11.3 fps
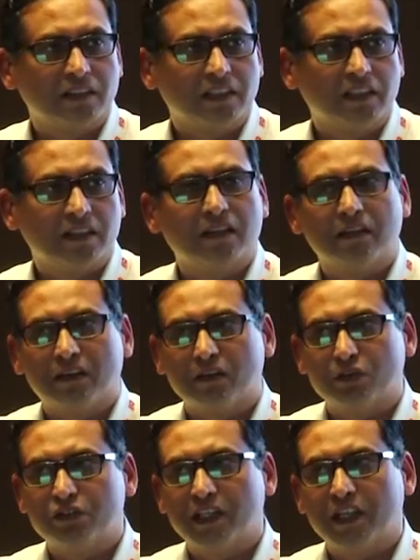in
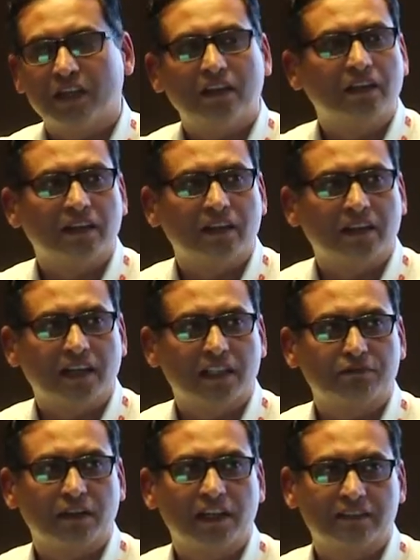Ujjain
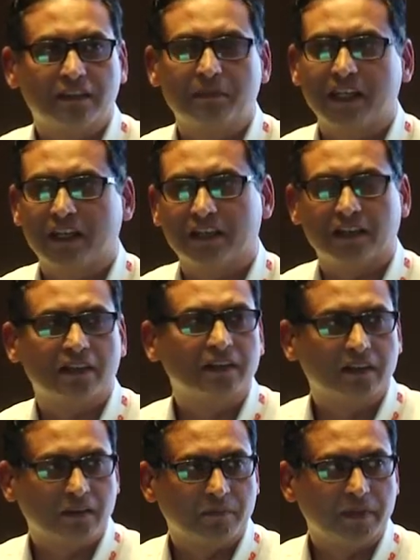as well as in Bikaner.
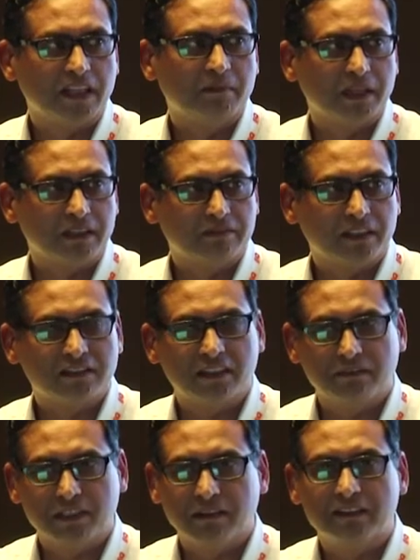But in
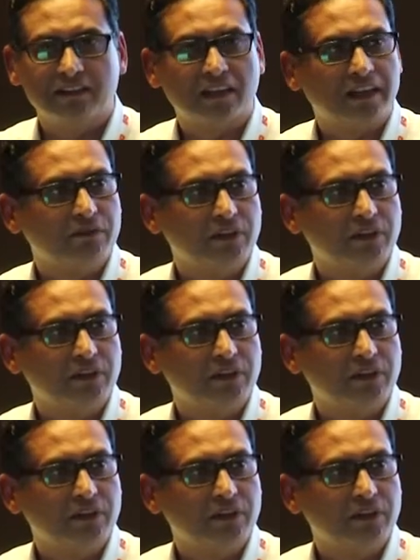manufacturing, we have recently